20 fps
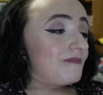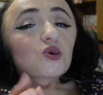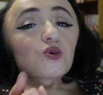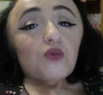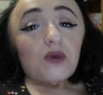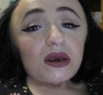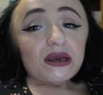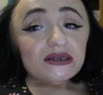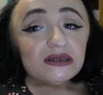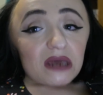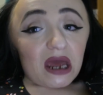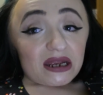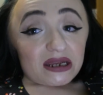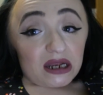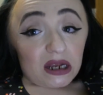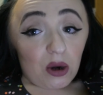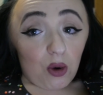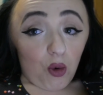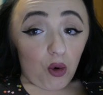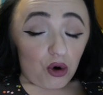The reason I
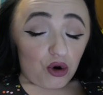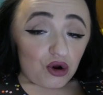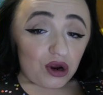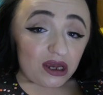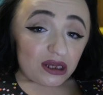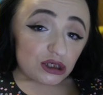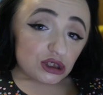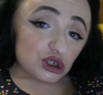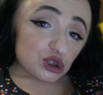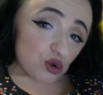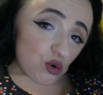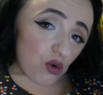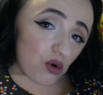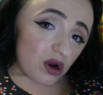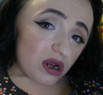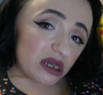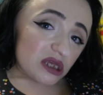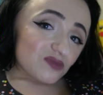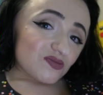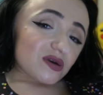didn't order in store
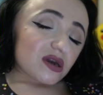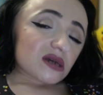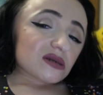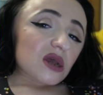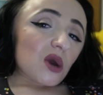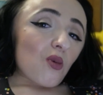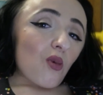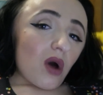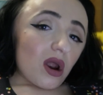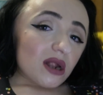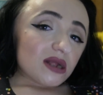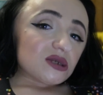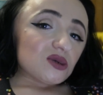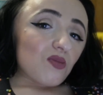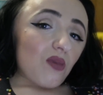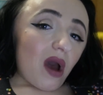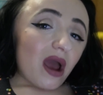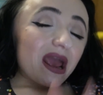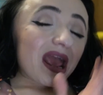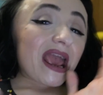is because I wanted to
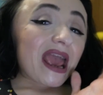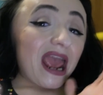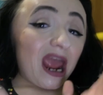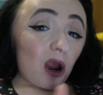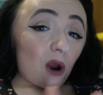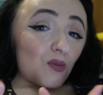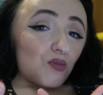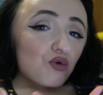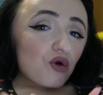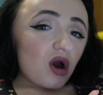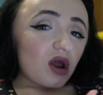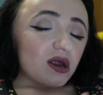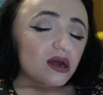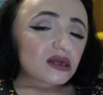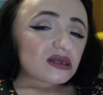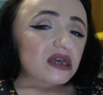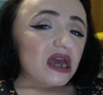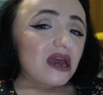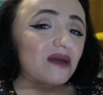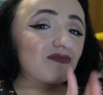buy a hair
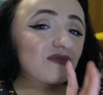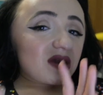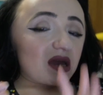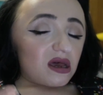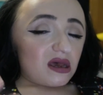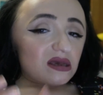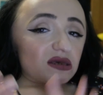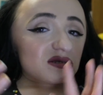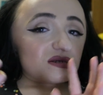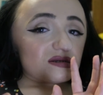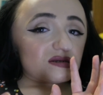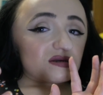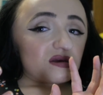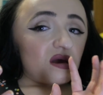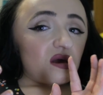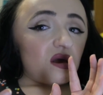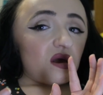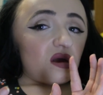product and because